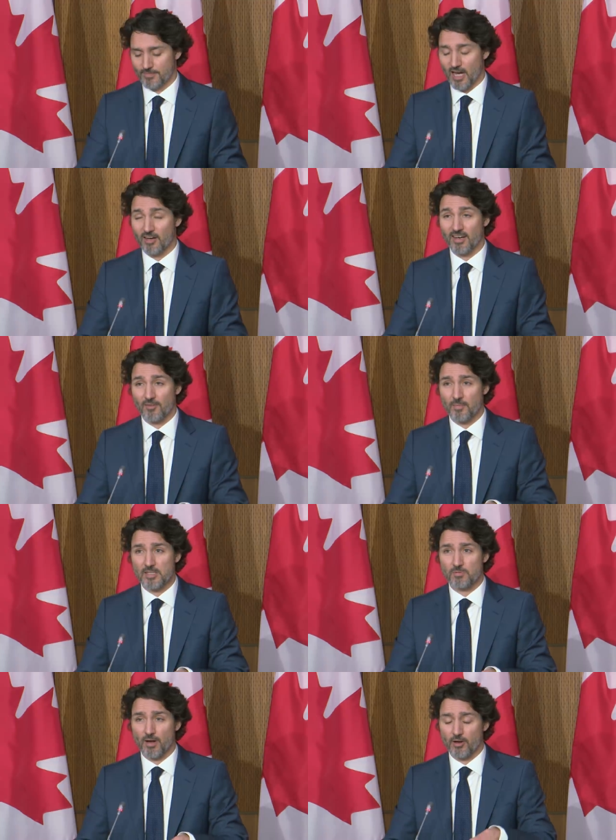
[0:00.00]
Our
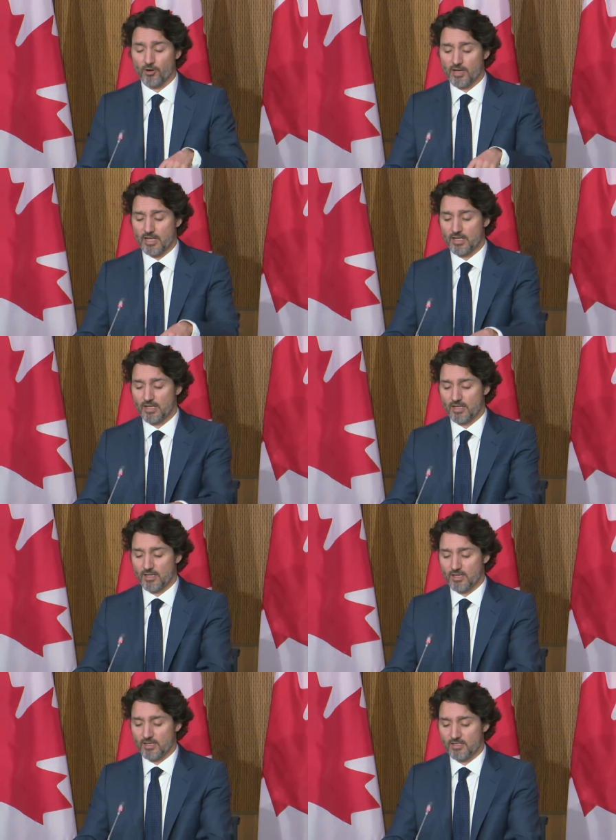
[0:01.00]
government's priority
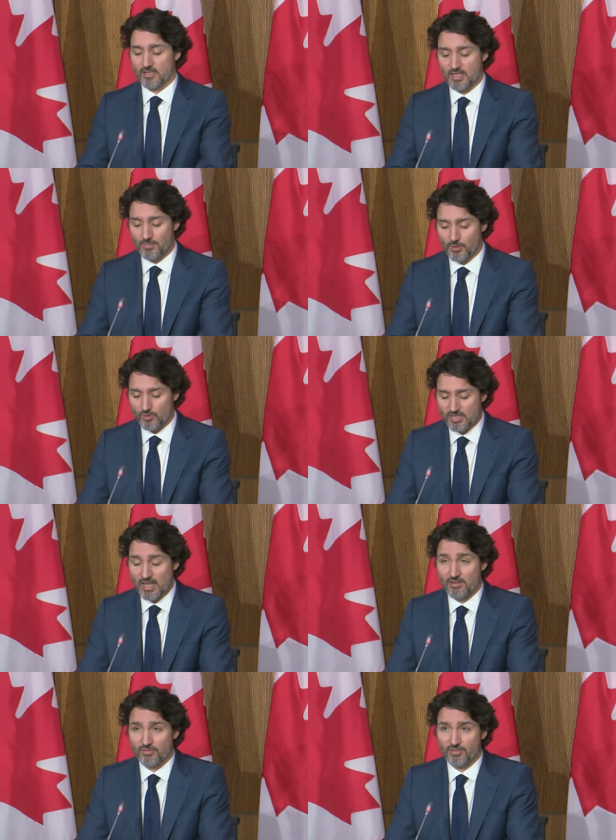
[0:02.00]
is to keep you
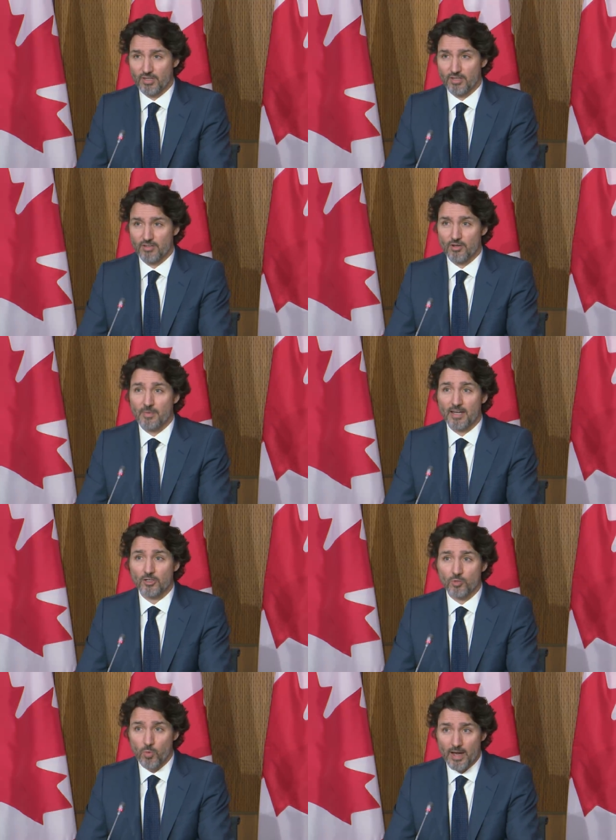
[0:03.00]
safe no
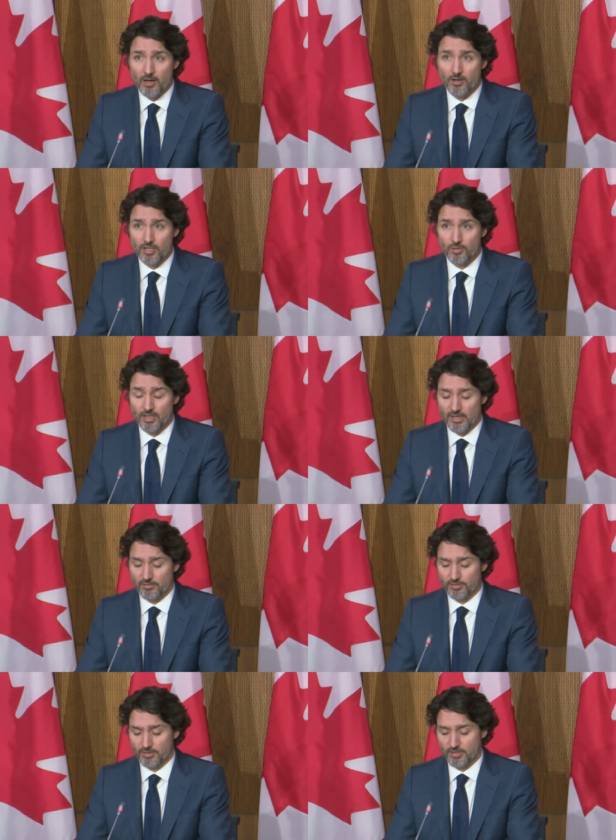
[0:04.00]
matter where you
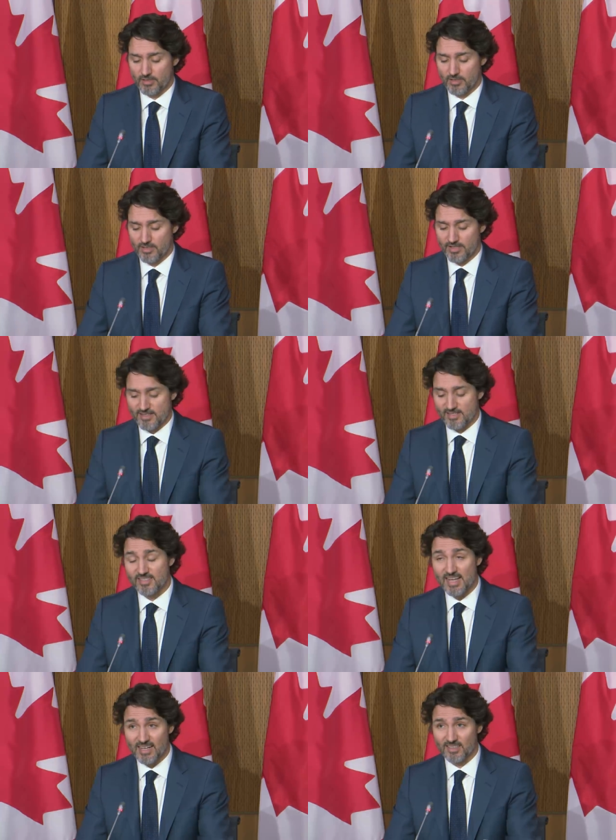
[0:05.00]
live. And that's
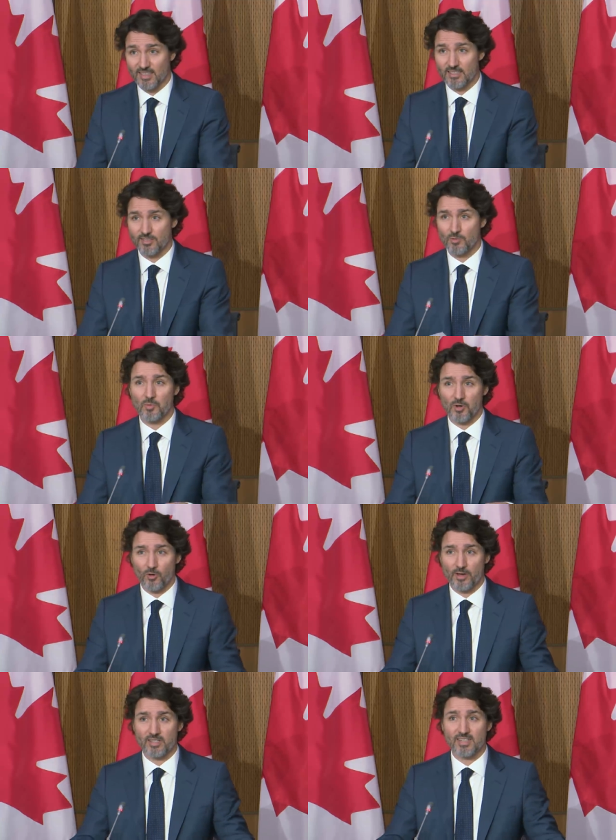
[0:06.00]
exactly what we're
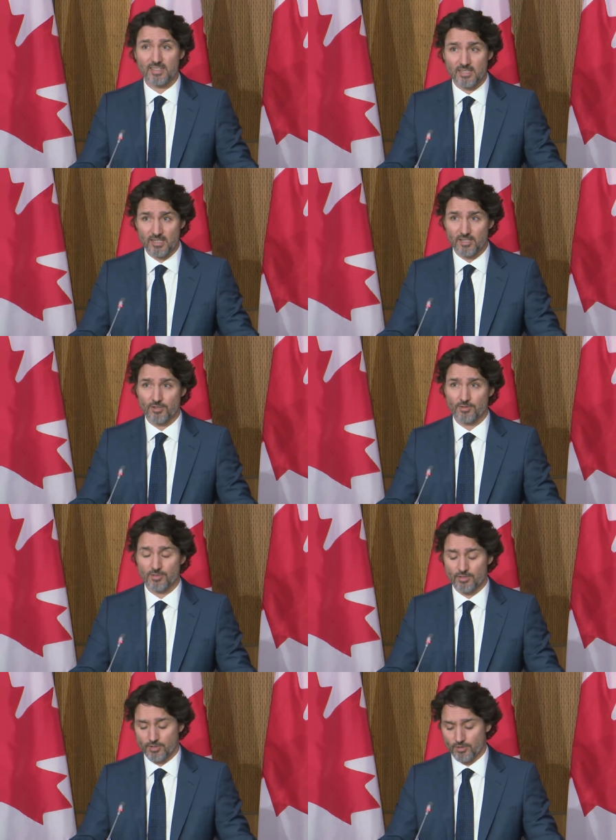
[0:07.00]
going to continue
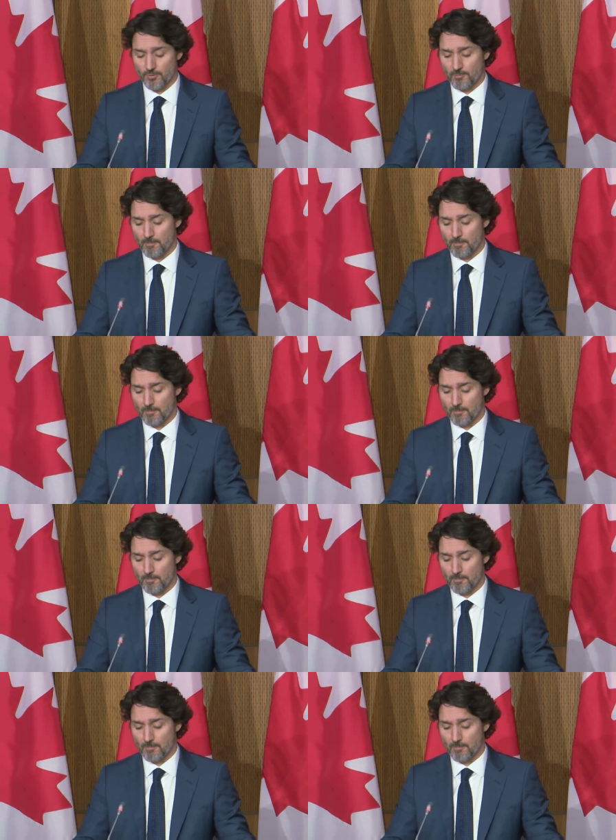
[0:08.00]
to do.